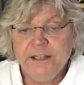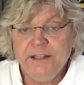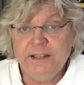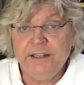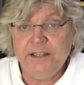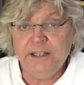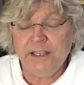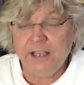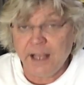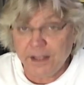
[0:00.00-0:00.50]

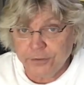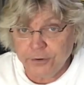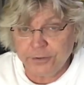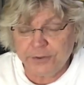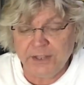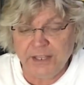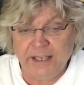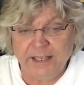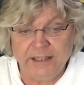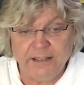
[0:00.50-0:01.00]
The other
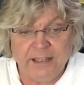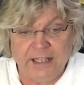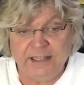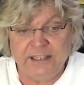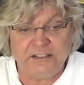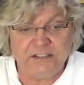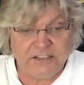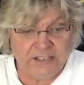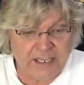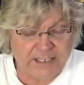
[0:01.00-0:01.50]
thing that
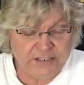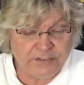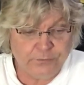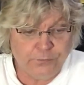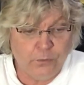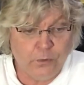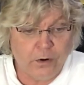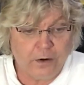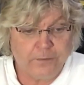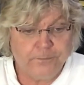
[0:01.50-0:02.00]
it's nice
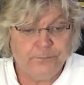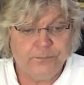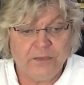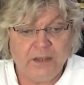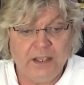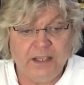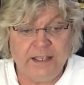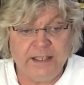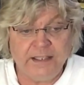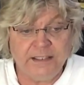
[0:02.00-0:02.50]
for
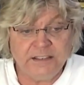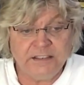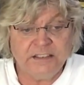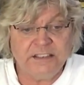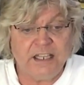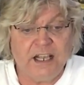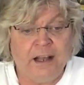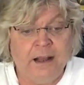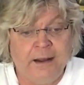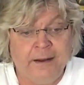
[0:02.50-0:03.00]

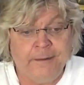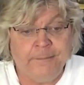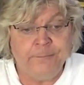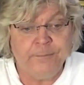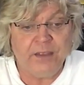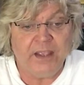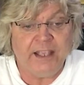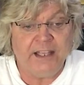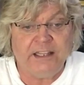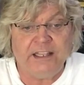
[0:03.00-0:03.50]
is
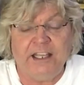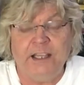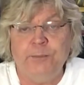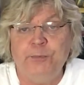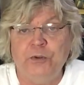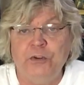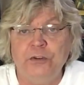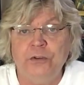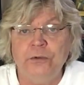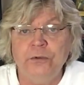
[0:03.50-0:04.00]
it
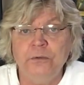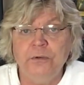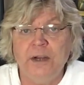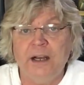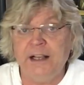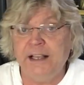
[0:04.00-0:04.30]
keeps you